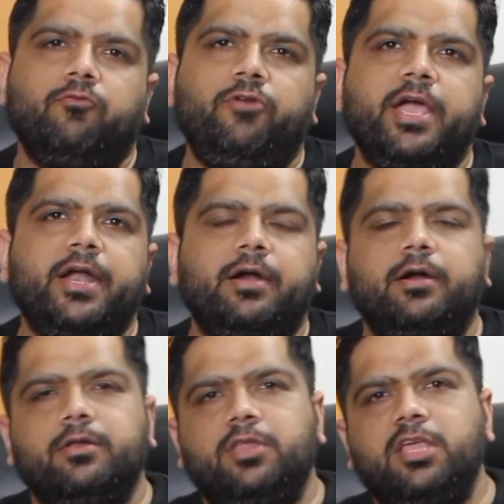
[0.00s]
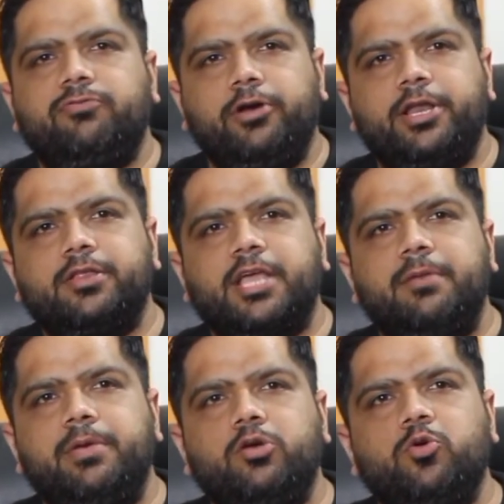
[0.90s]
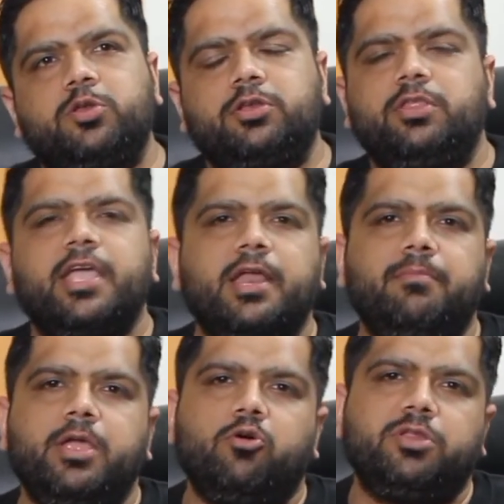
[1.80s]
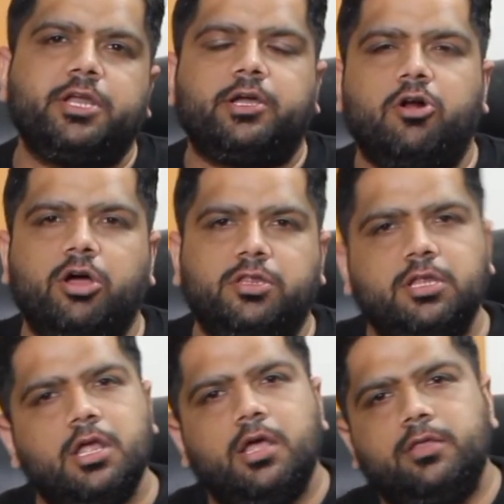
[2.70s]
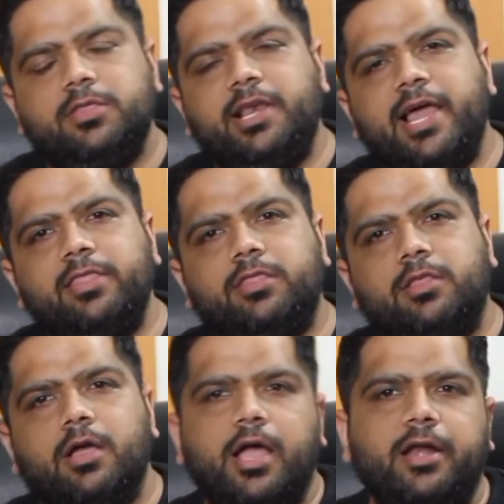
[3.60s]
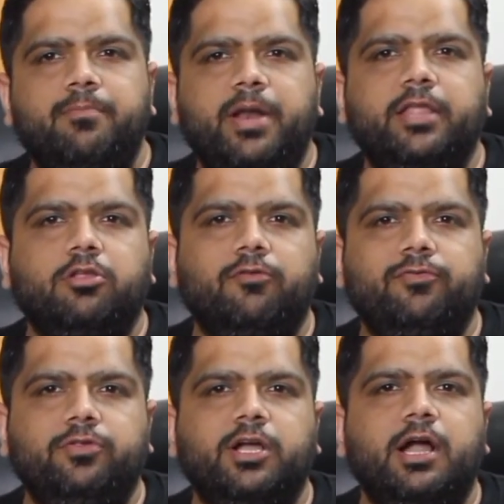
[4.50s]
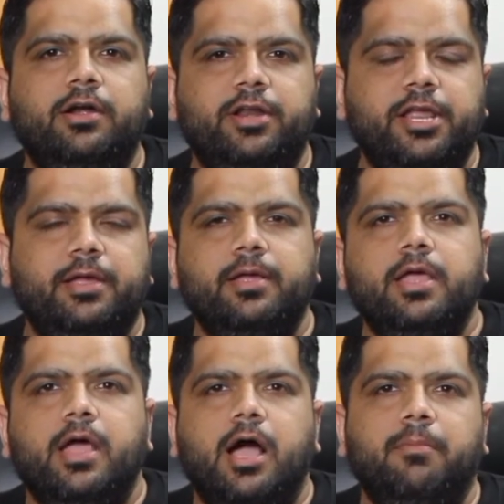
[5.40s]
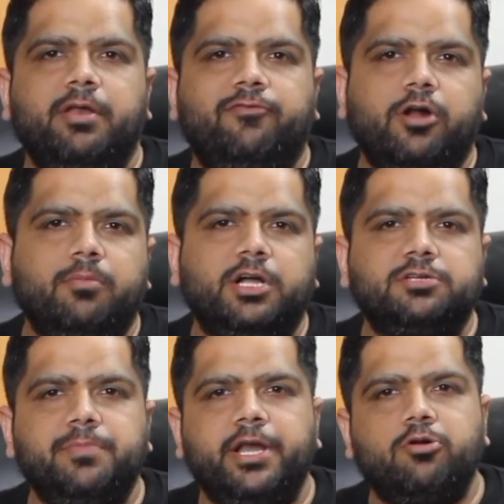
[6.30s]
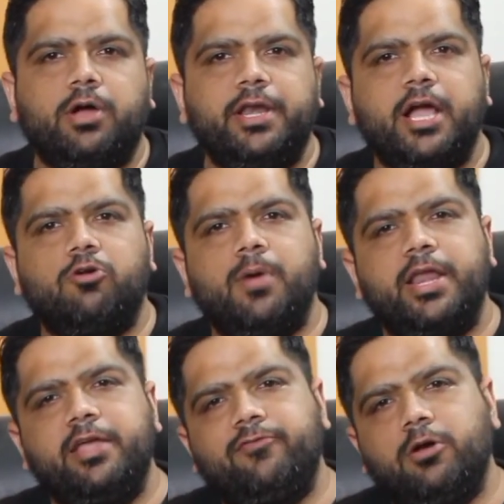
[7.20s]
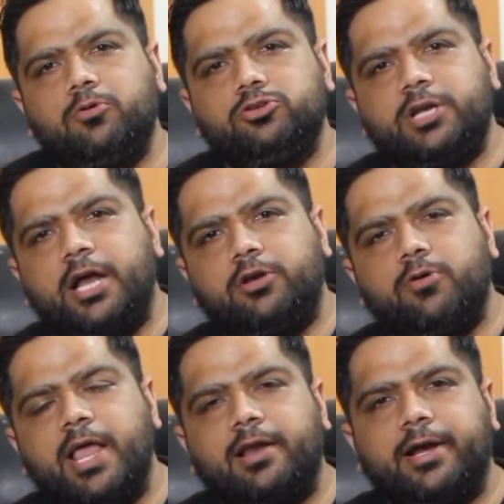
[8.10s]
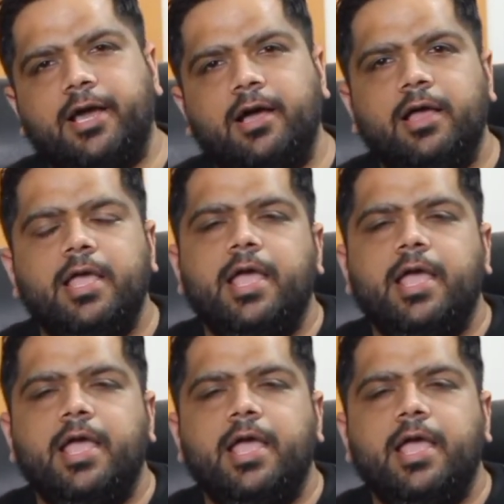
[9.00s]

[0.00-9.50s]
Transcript: Where these filters can be used, they can be used across the length and breadth of the country. I mean, from Kashmir to Kanyakumari, from Gujarat to Calcutta,